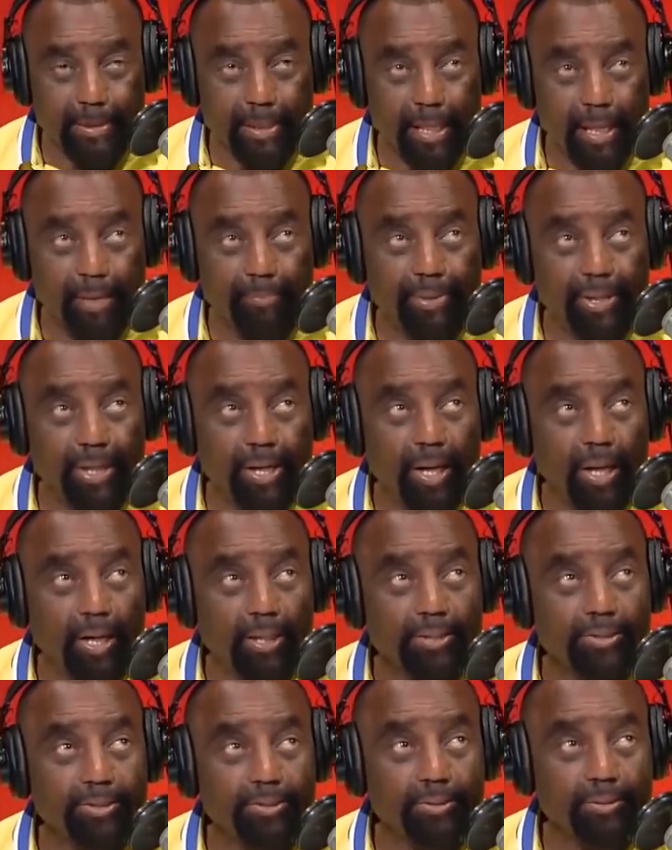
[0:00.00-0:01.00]
And
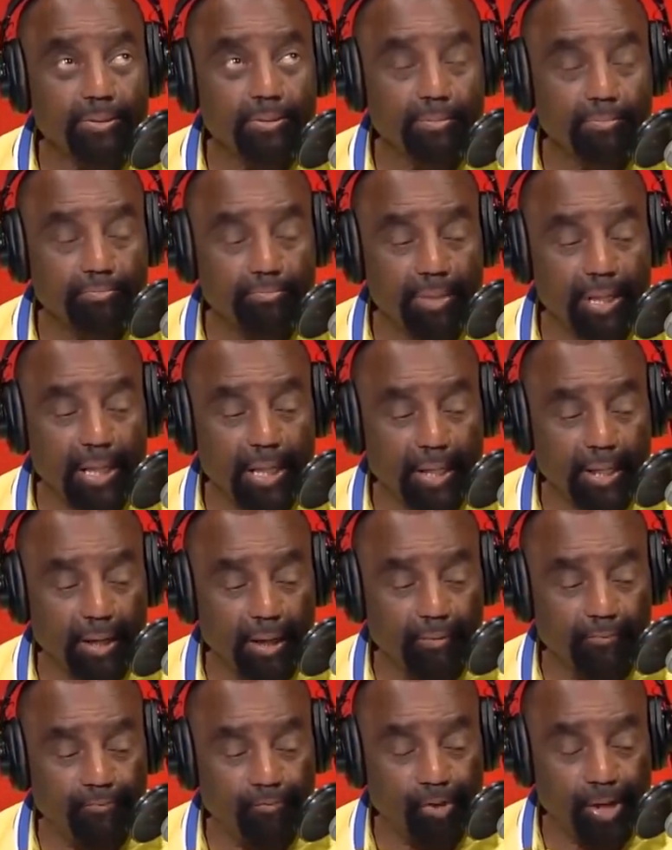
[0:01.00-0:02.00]
because men are
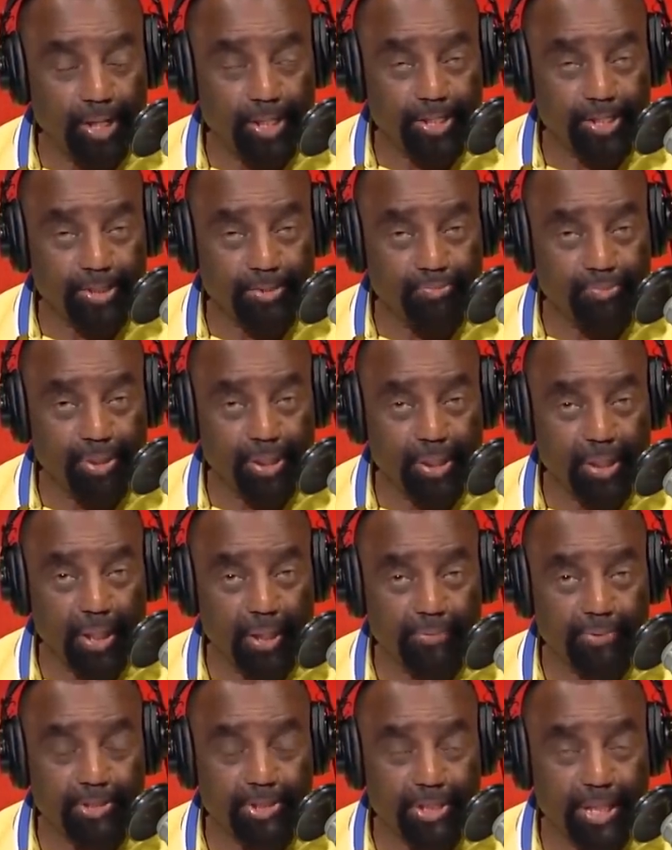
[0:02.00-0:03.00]
afraid to speak
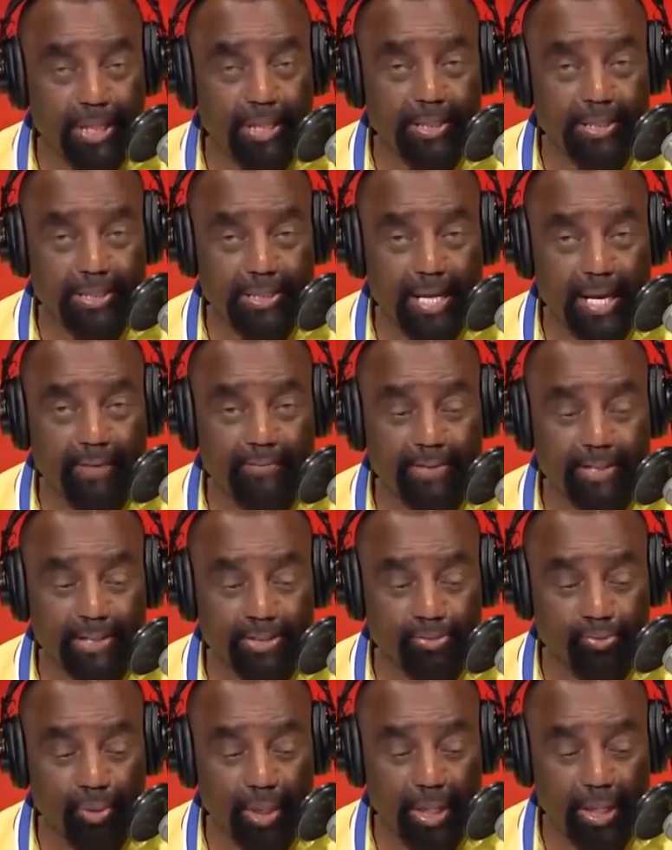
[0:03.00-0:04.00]
up, Satan is having
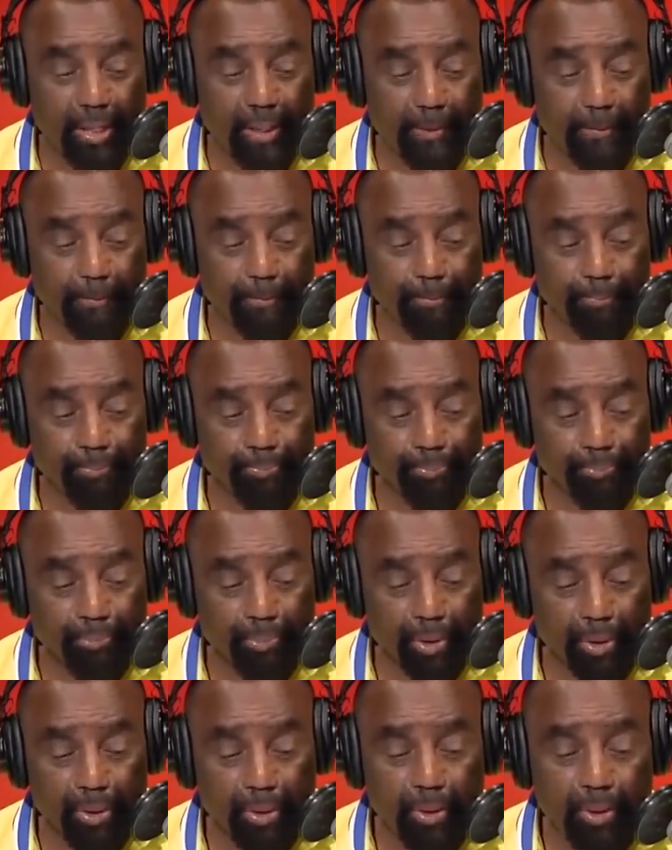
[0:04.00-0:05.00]
his way
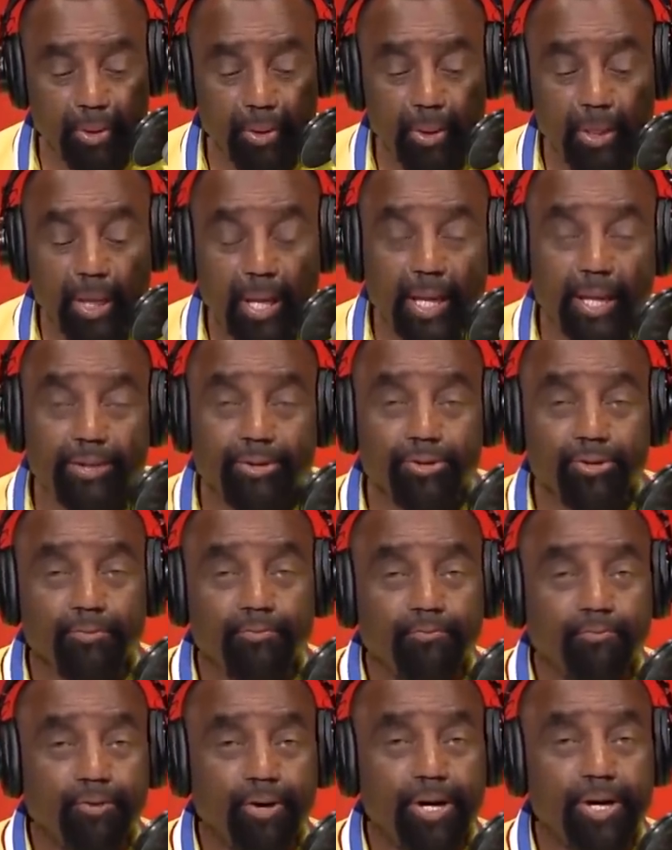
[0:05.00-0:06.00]
and you're
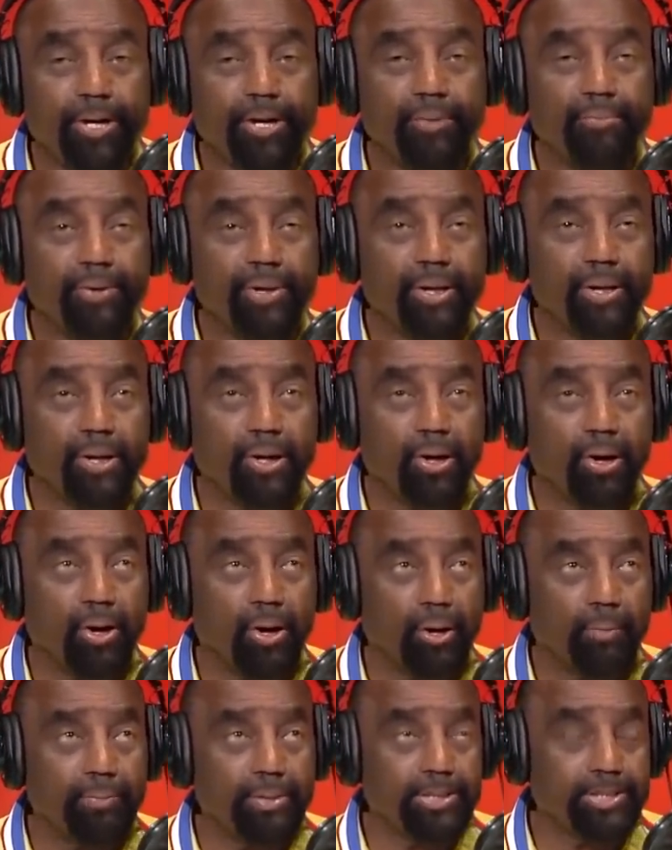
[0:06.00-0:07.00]
afraid of being
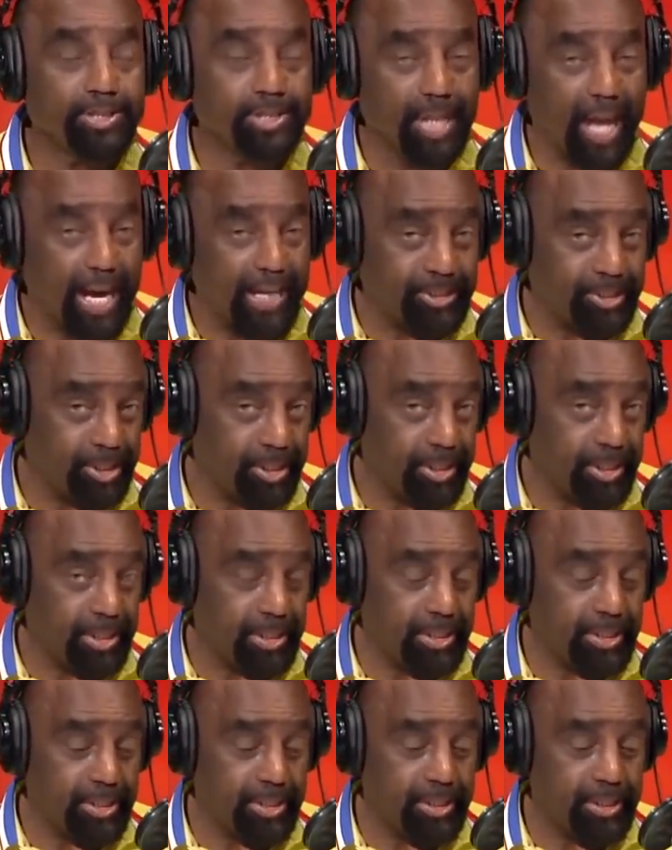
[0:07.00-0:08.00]
called
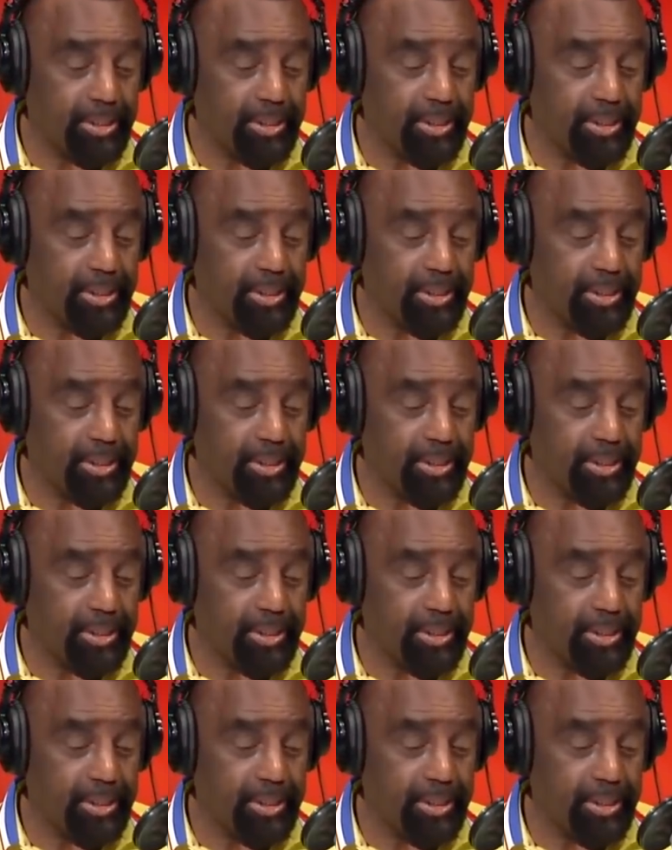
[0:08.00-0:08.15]
misogynist